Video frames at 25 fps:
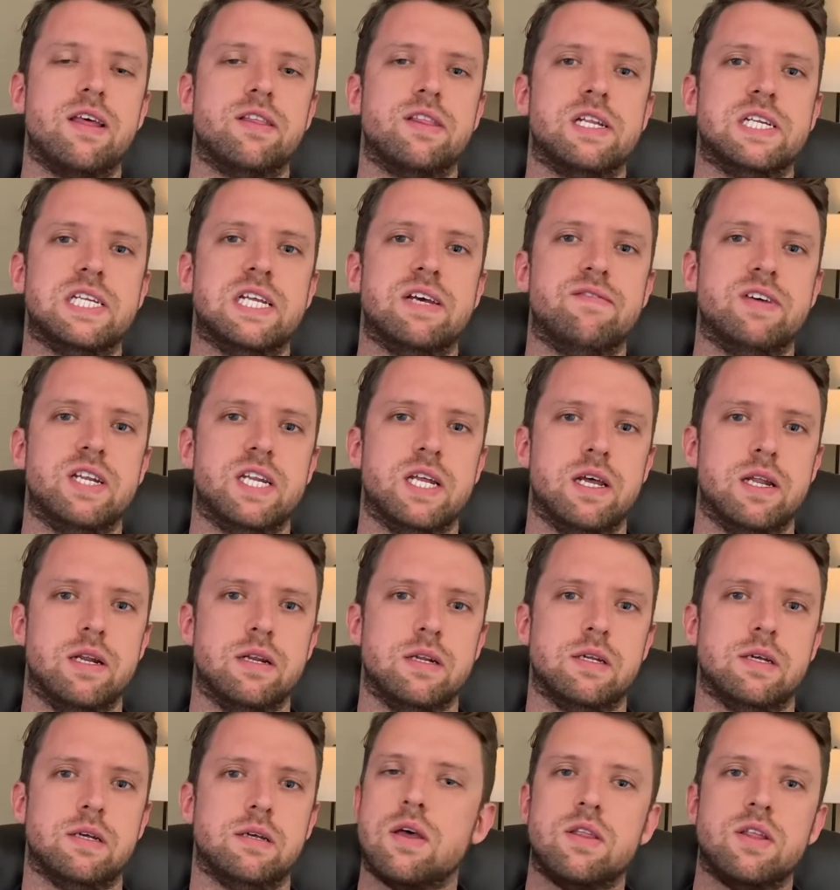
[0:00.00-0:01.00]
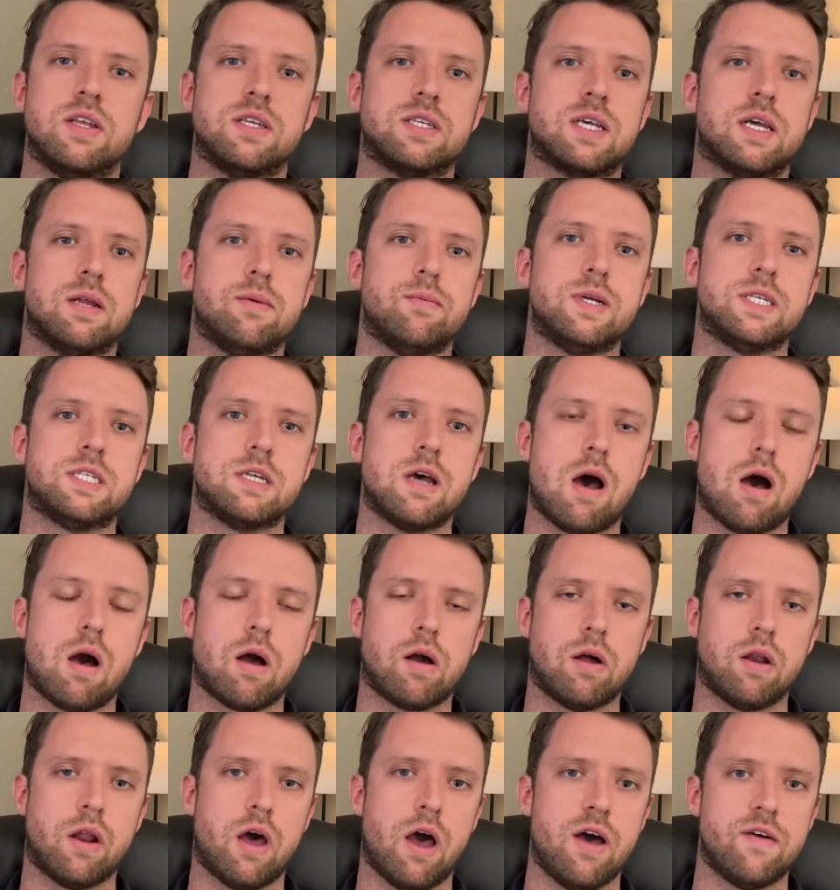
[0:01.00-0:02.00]
the dividend. This can be
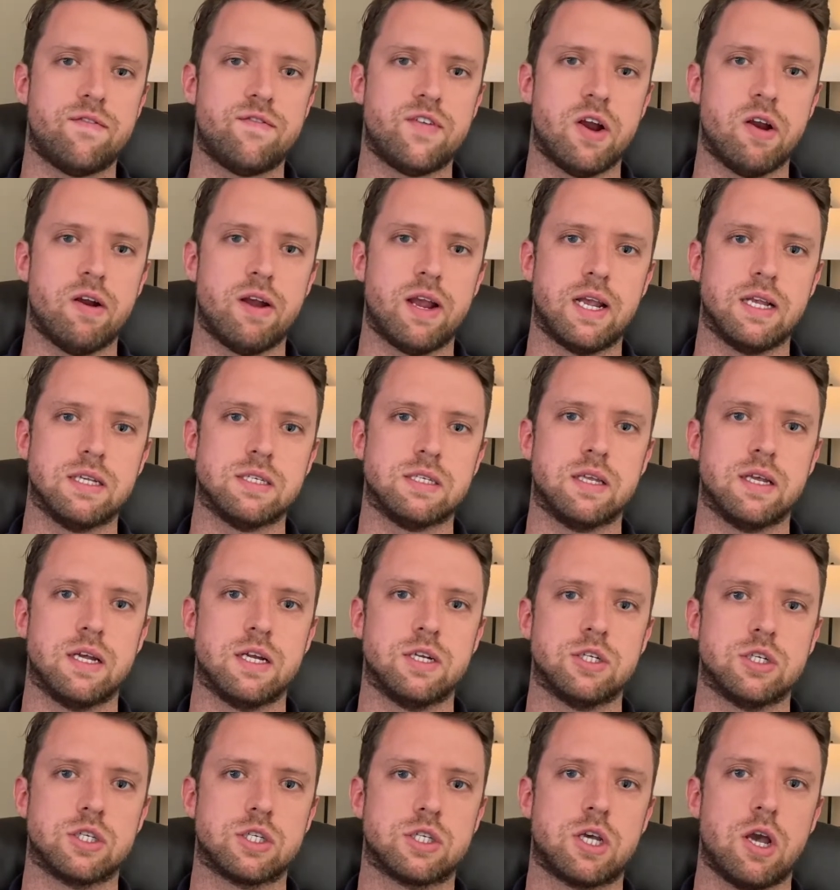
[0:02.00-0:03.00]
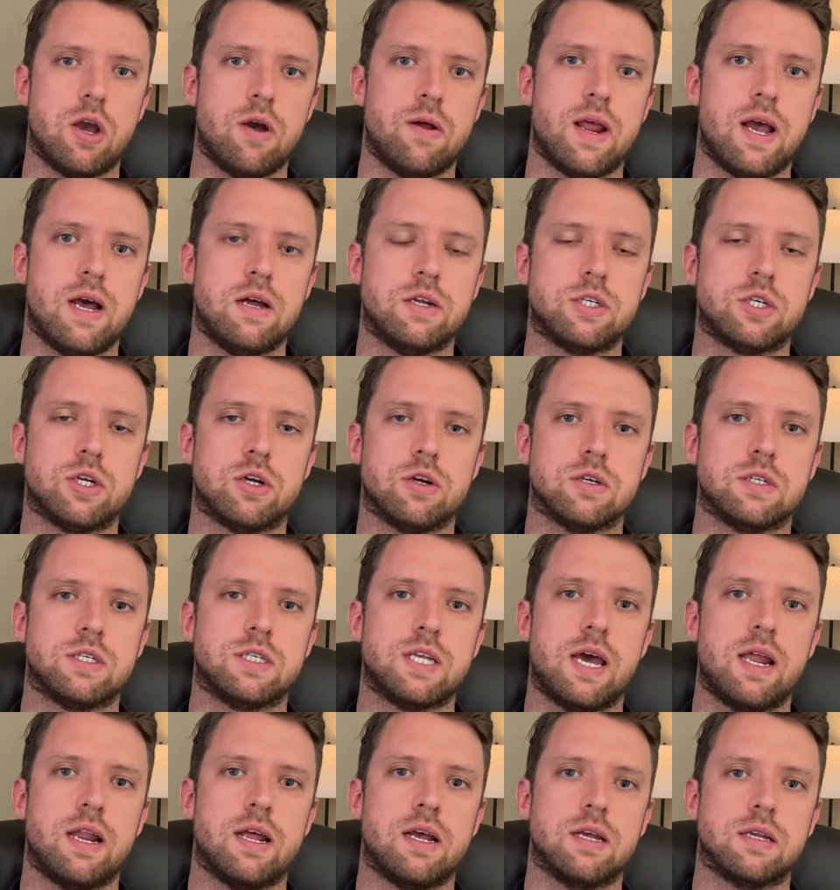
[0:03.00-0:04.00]
toggled off very easily. Just go down to your
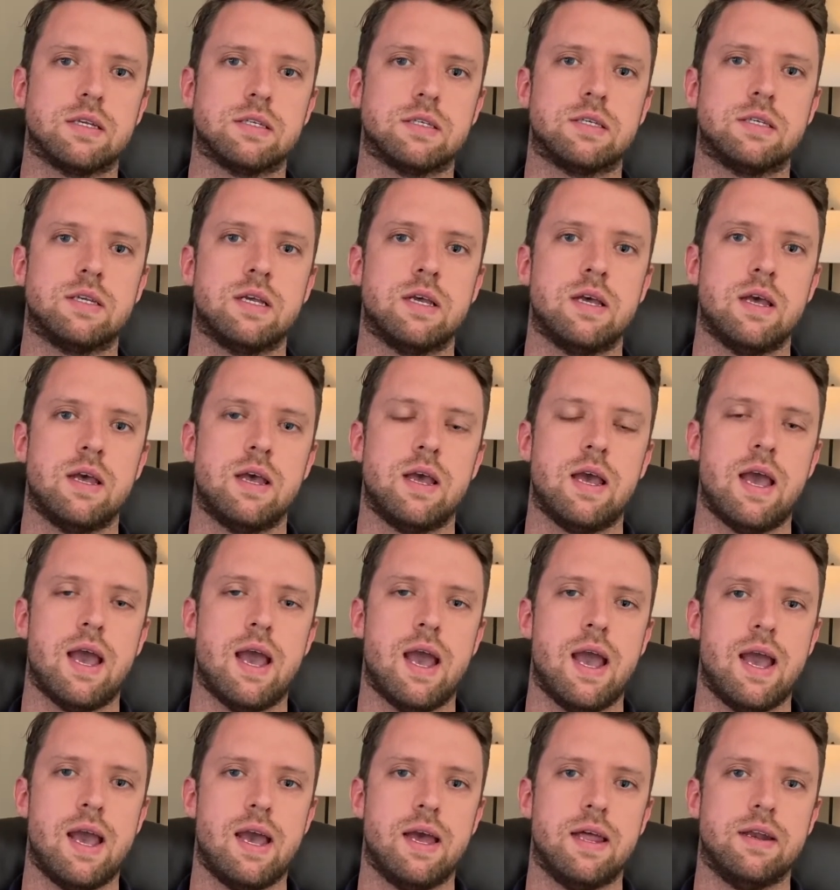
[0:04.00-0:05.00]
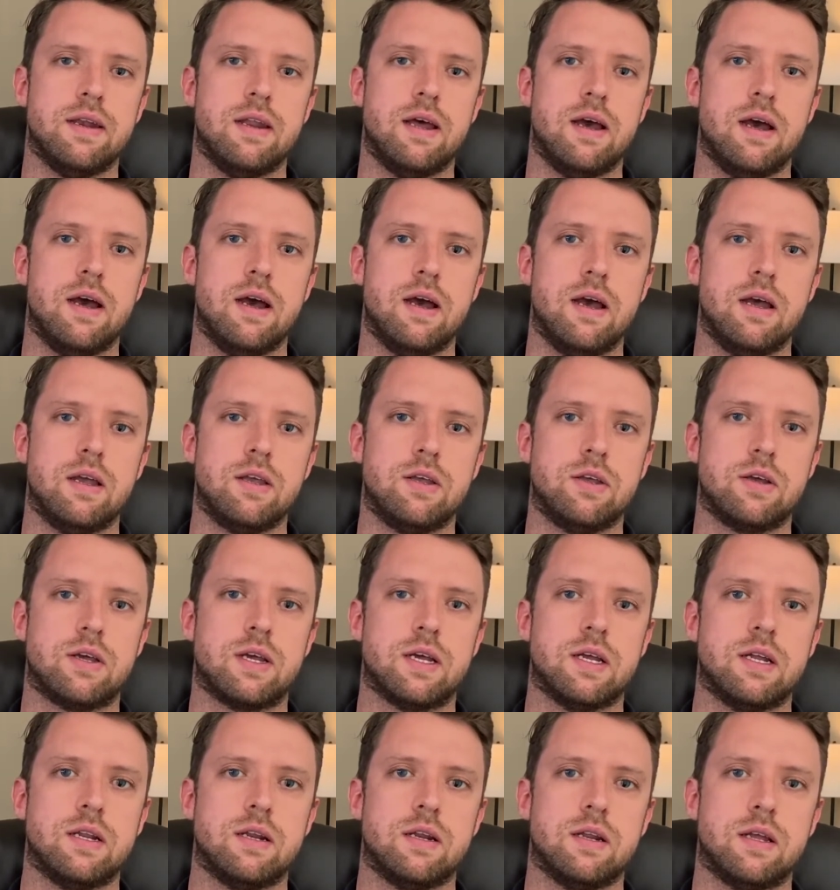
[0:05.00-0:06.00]
settings and you
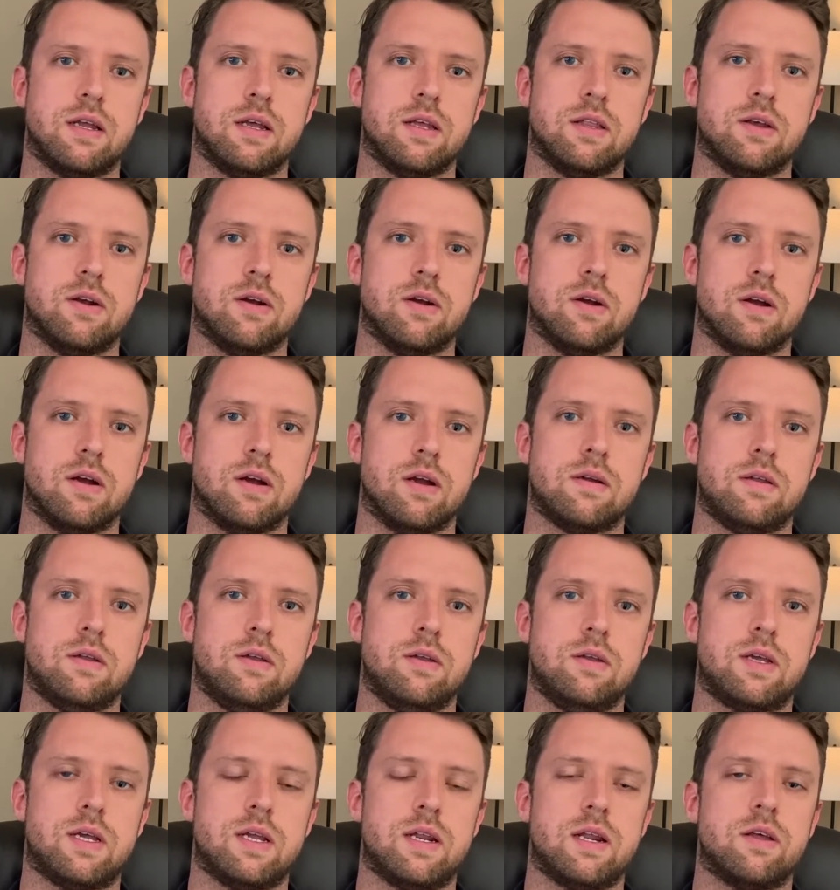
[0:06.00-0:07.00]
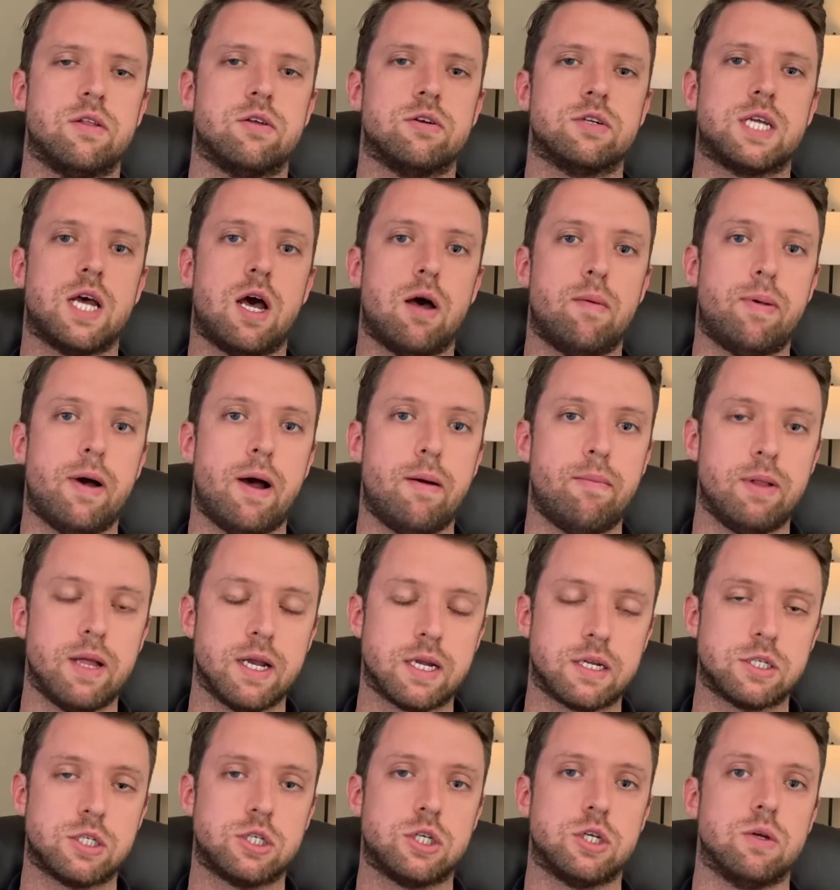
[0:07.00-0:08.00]
can either tell Public
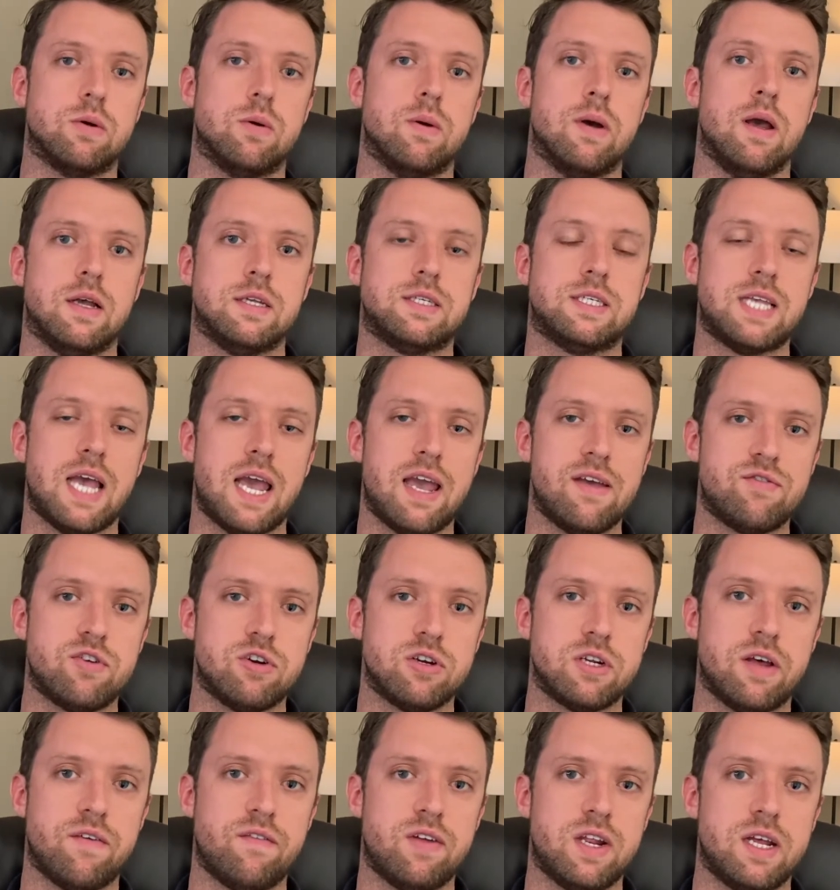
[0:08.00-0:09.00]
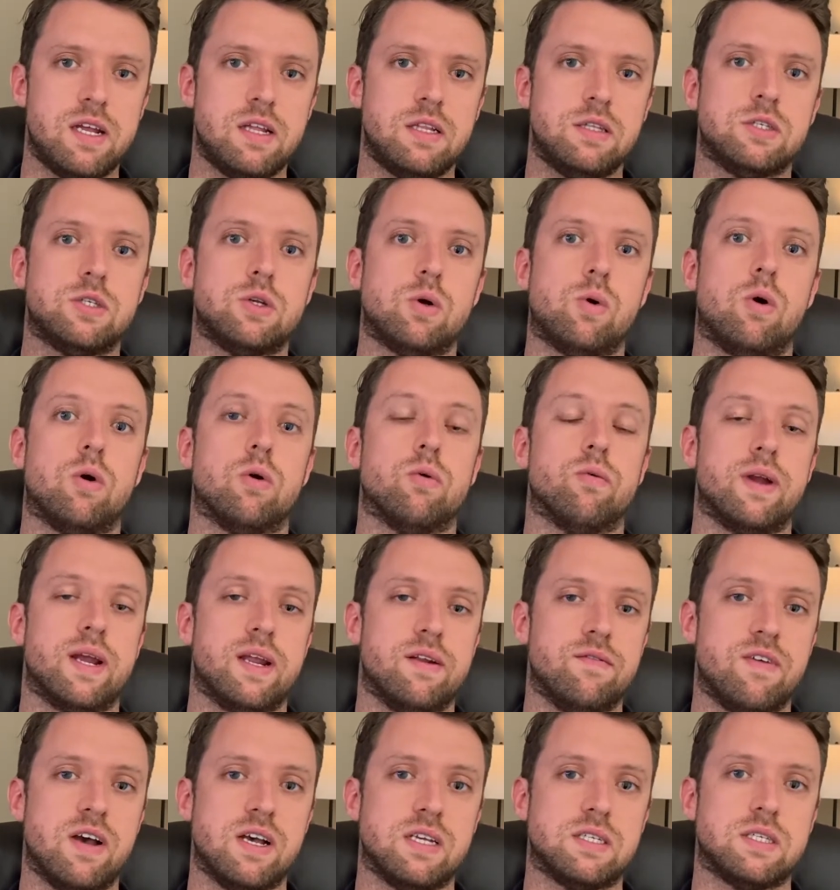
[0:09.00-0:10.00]
to save your dividends or
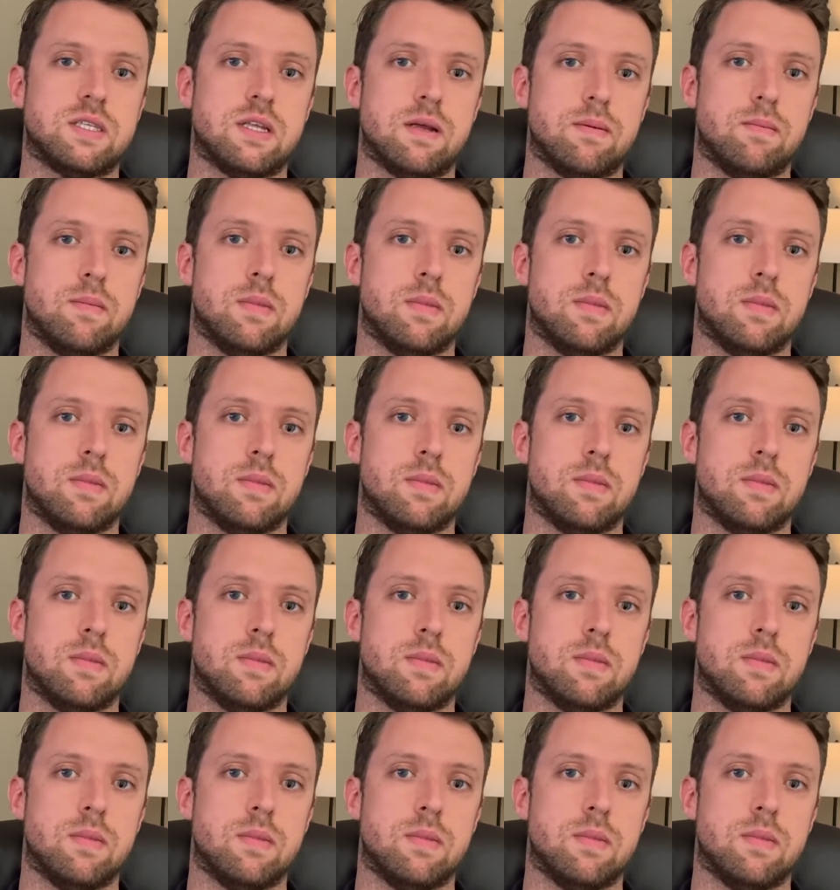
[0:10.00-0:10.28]
reinvest them.